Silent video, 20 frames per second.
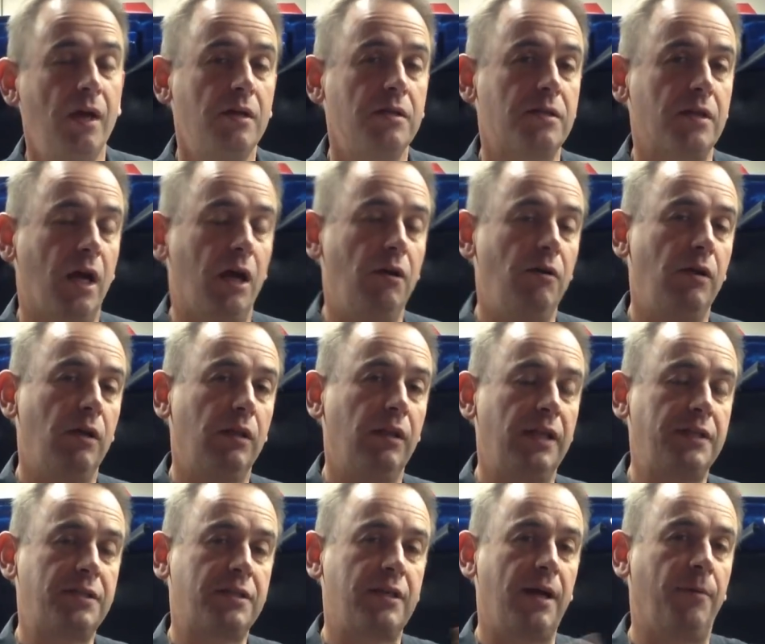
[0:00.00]
So
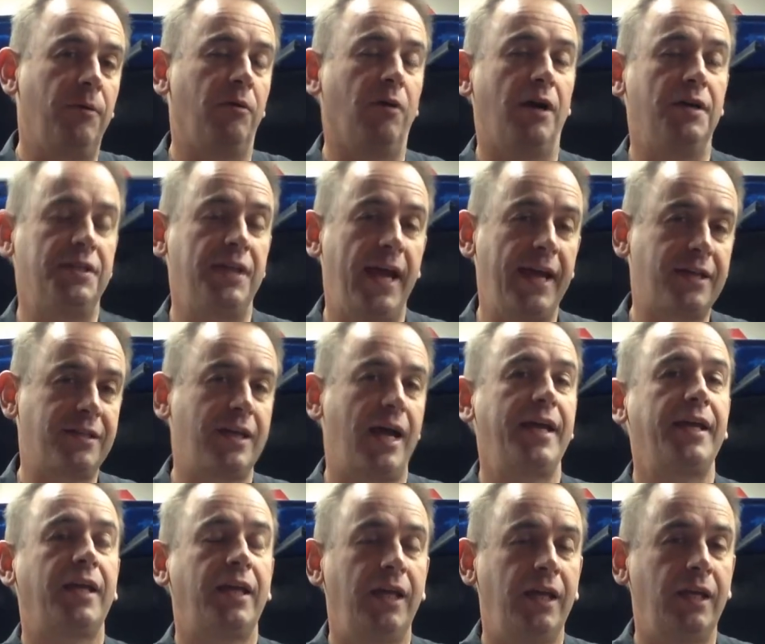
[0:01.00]
let's summarise.
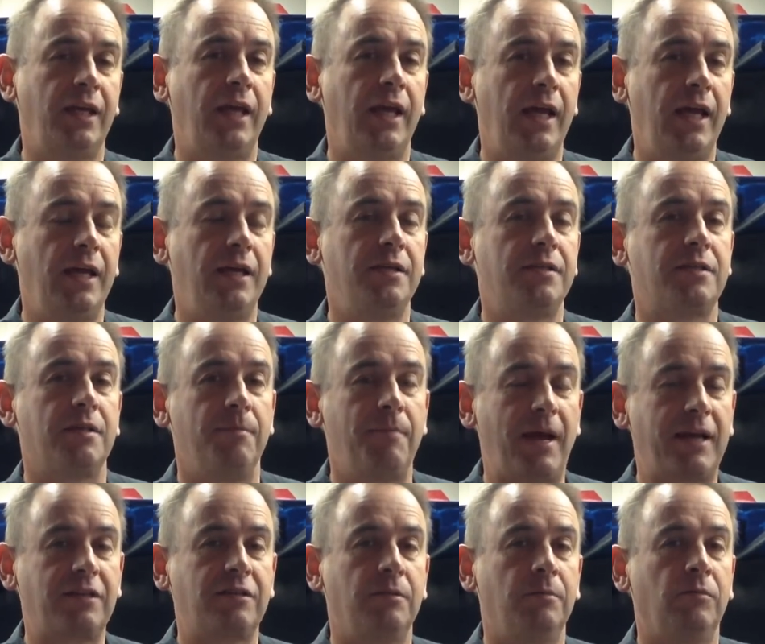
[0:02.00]
XA kit is the
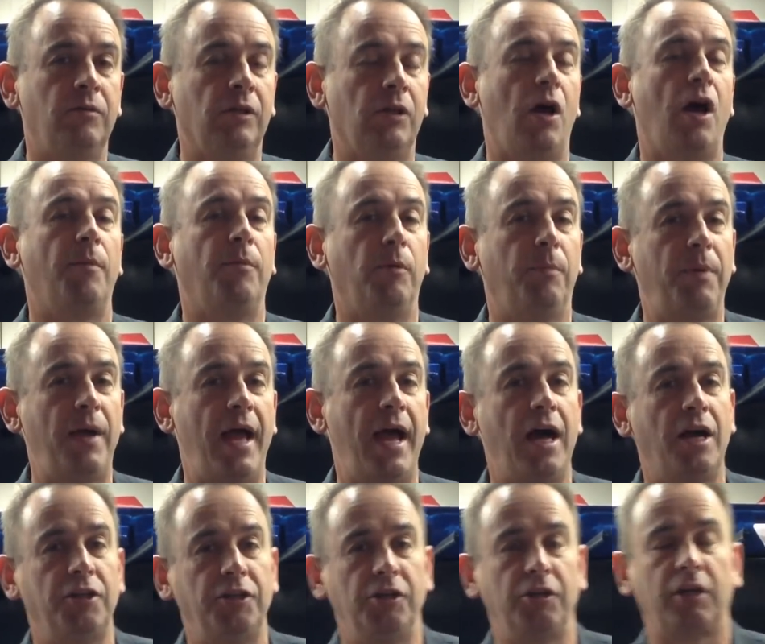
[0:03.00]
maximum reliable
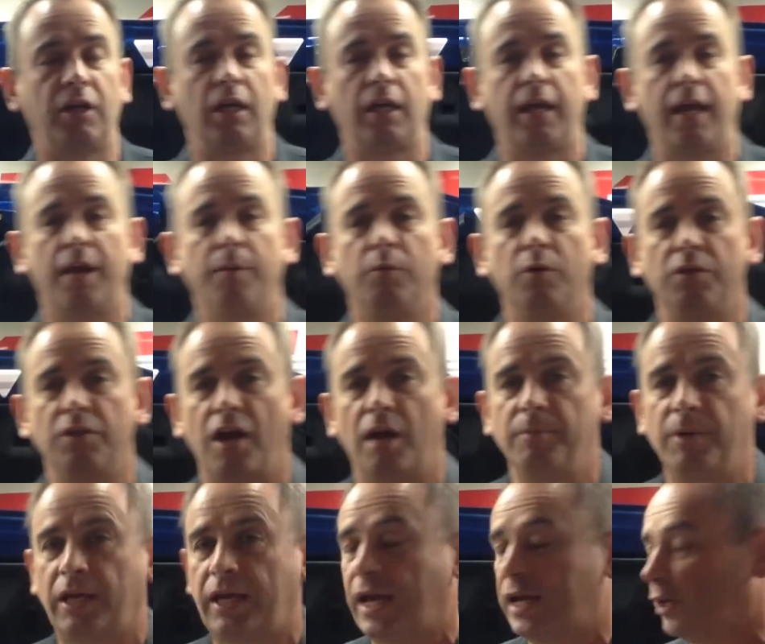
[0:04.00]
power you can get with no
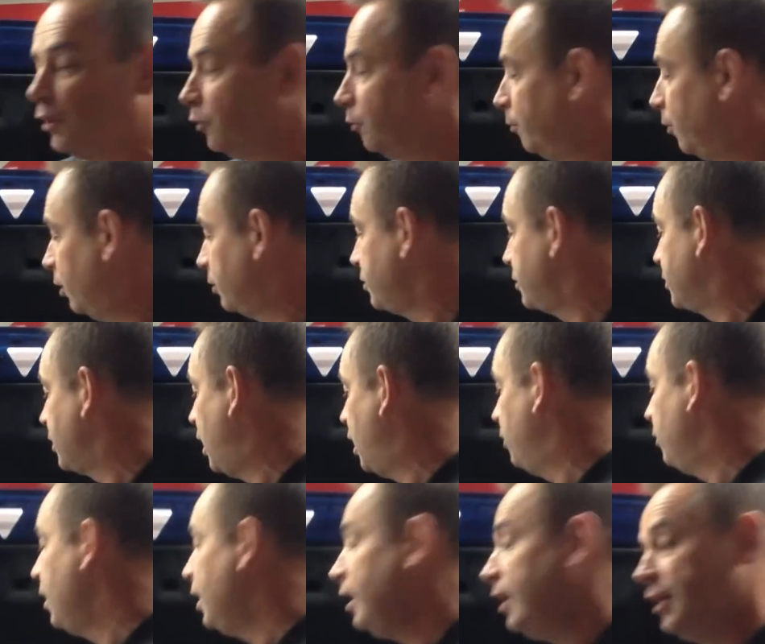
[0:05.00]
mechanical mods.
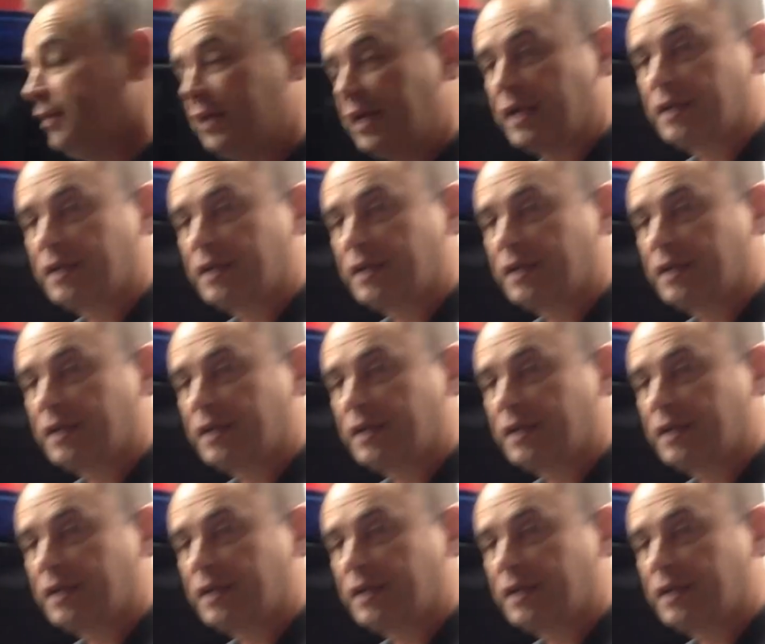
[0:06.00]
So in the